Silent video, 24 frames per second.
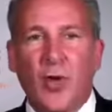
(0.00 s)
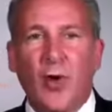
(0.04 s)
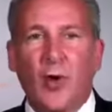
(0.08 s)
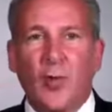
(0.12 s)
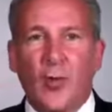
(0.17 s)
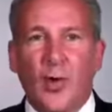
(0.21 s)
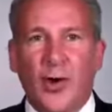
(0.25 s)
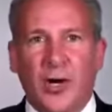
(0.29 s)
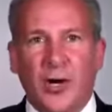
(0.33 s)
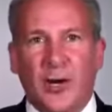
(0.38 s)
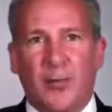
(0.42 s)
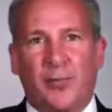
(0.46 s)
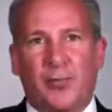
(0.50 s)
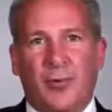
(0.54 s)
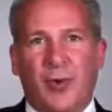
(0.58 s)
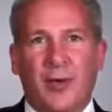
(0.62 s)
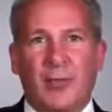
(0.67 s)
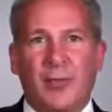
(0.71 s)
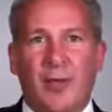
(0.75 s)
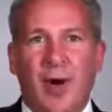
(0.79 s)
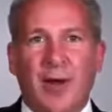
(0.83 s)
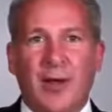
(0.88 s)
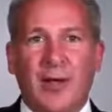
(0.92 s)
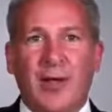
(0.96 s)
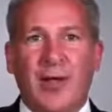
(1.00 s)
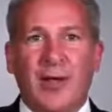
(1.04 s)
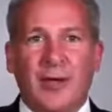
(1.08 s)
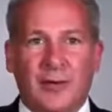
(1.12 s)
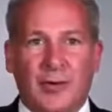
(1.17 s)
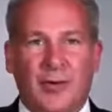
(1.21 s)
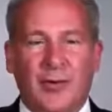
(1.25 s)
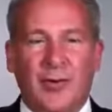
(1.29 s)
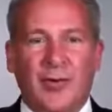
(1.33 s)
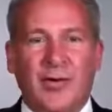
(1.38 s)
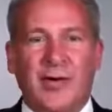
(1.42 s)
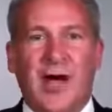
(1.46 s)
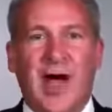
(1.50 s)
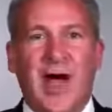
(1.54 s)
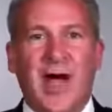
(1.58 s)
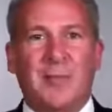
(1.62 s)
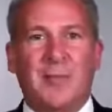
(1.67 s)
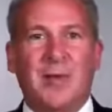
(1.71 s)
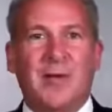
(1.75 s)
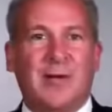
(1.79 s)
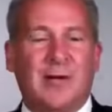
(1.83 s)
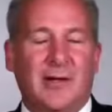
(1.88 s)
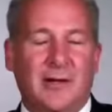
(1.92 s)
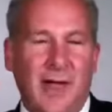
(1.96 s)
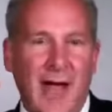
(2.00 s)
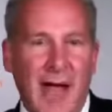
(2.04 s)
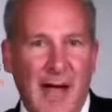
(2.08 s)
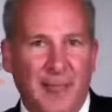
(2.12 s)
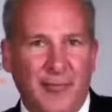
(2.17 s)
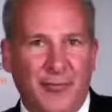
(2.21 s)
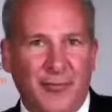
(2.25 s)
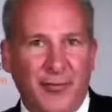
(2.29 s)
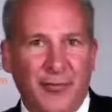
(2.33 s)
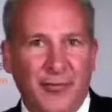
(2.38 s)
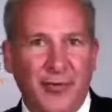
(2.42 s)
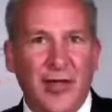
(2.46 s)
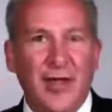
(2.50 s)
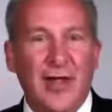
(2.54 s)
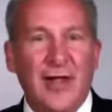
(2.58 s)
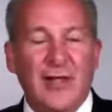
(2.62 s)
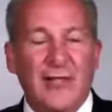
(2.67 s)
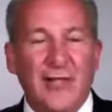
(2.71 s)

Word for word: We're going to print money until the economy collapses.